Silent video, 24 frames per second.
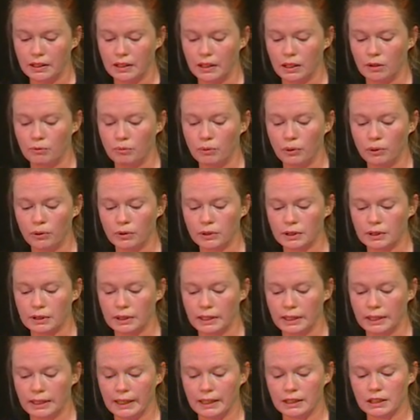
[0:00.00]

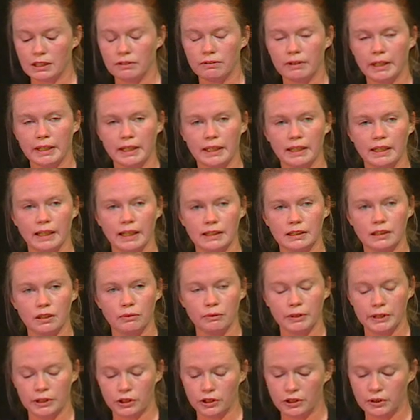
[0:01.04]
importantly, as a regulator,
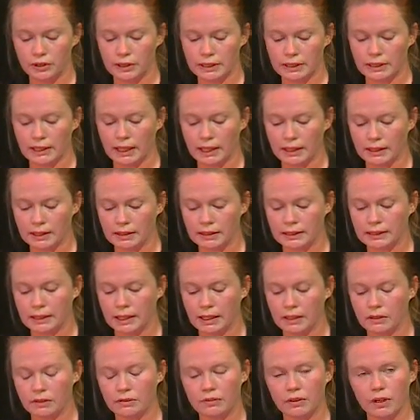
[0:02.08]
we do
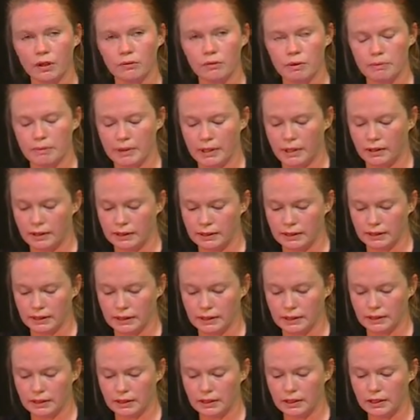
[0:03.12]
stand firmly behind
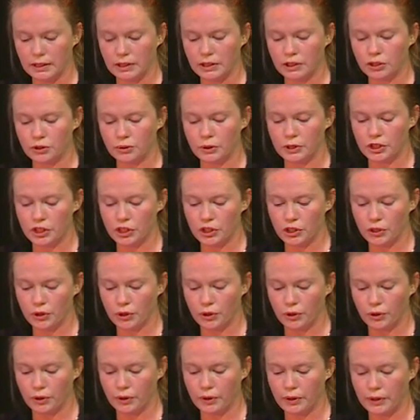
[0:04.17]
it to
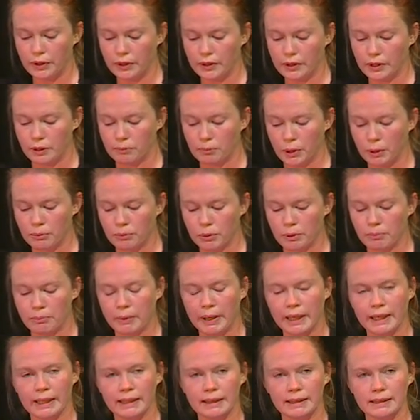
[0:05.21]
ensure the appropriate
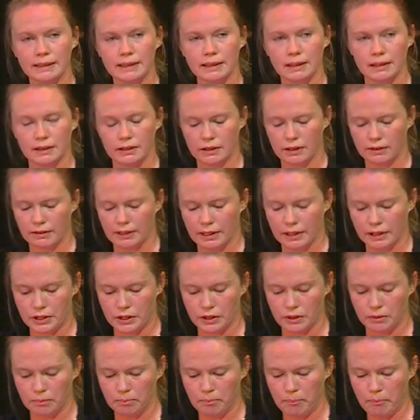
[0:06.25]
pace and
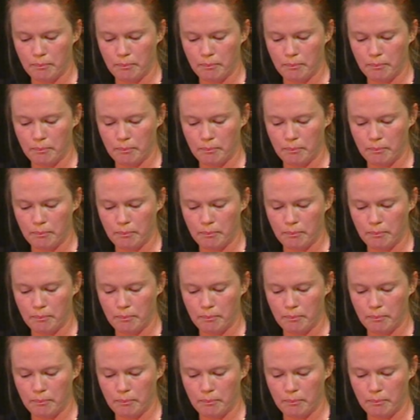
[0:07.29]
direction.